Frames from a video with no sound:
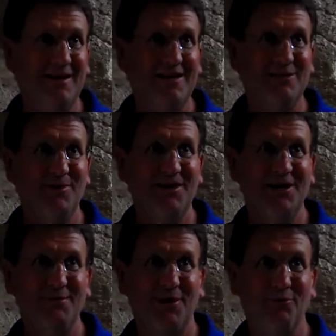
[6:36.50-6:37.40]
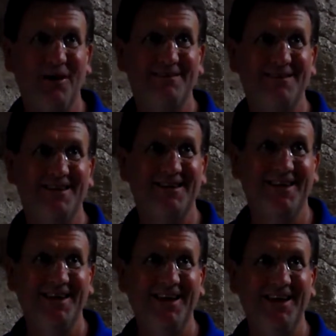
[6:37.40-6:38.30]
to become a resident
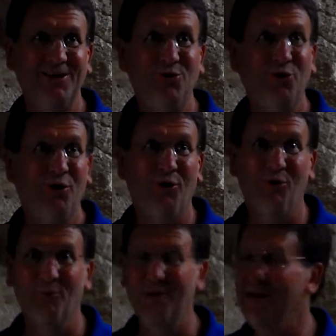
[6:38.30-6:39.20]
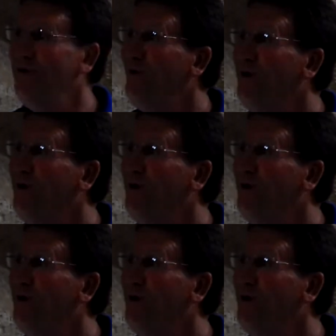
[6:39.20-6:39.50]
in your home, in your